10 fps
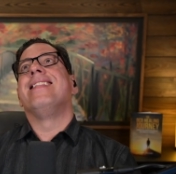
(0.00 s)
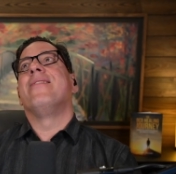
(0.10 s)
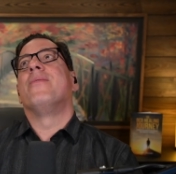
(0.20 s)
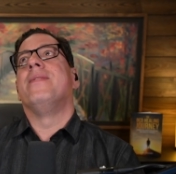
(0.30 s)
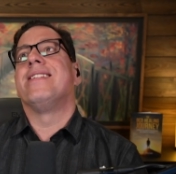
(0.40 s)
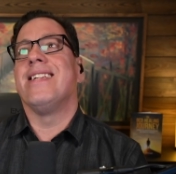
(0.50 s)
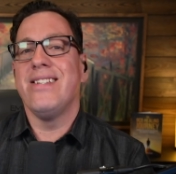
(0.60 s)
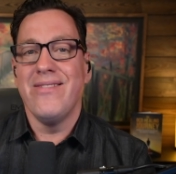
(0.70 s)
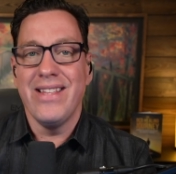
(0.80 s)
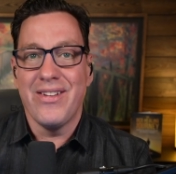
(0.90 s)
they were busy
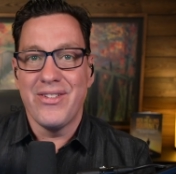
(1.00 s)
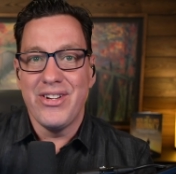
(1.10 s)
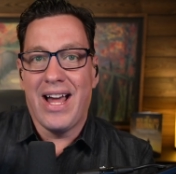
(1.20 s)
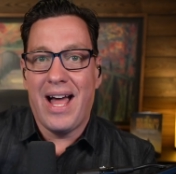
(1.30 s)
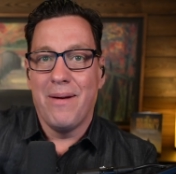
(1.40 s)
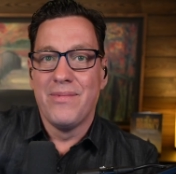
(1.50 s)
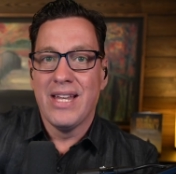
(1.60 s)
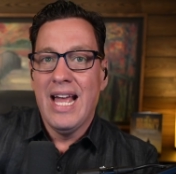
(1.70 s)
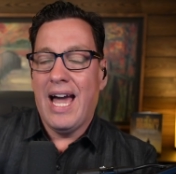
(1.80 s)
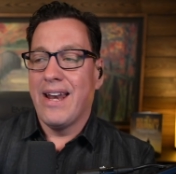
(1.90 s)
doing their jobs.
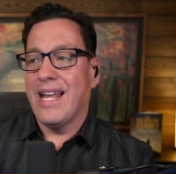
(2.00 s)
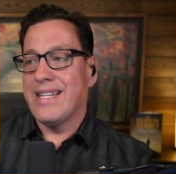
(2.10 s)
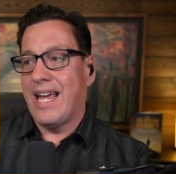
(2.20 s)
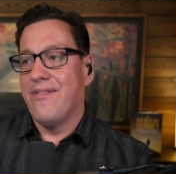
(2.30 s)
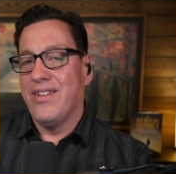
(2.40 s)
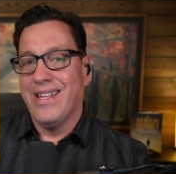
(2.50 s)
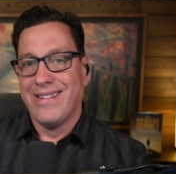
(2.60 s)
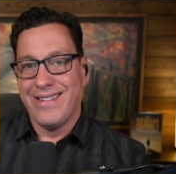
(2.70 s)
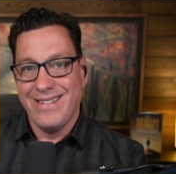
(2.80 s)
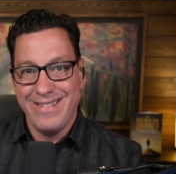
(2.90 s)
I don't got time for this.